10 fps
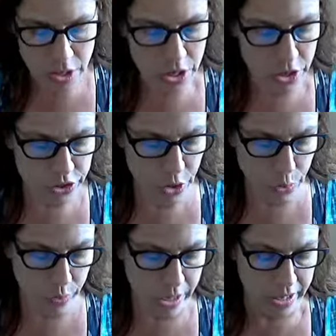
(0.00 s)

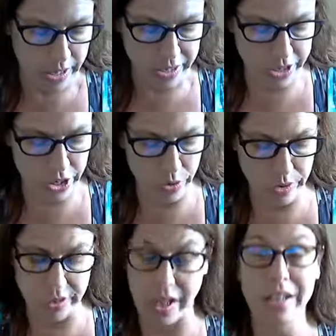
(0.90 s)
So, you know,
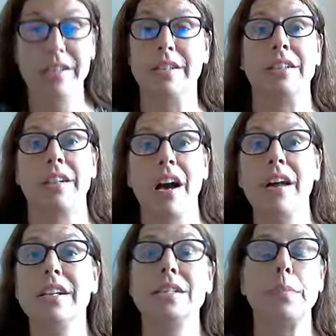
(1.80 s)
God
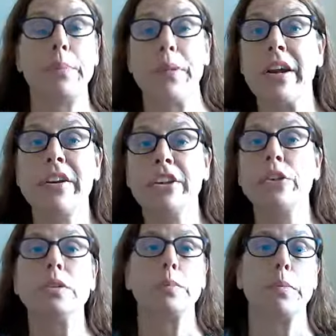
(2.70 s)
God is preparing you.
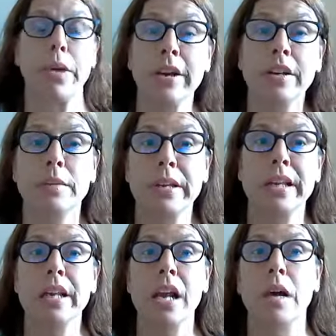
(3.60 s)
He's preparing
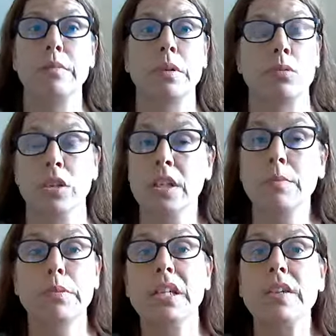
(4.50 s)
me. I really
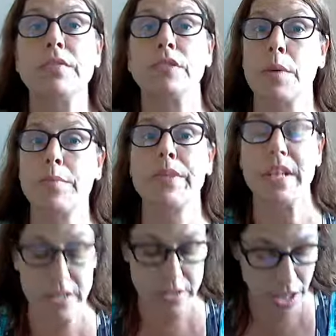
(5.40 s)
believe something
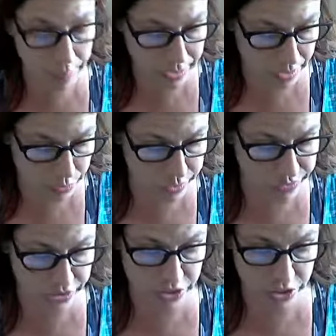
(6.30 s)
is coming and
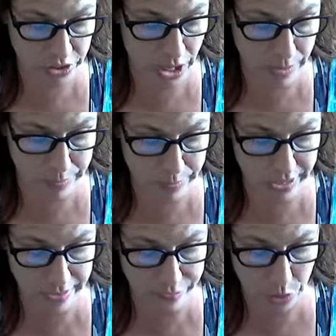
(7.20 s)
we've just got to be
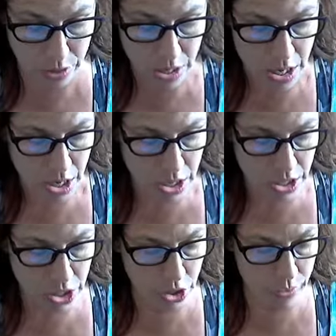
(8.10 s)
ready for it.
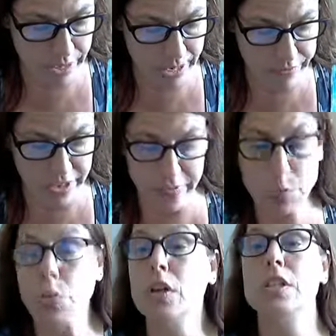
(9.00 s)
You know, and I've given
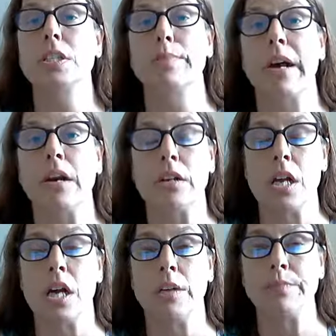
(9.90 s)
words about...
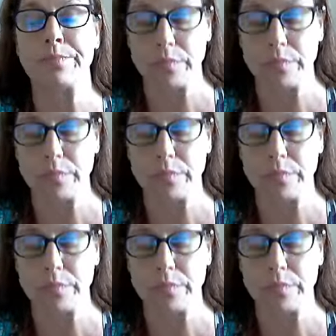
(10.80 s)
Um,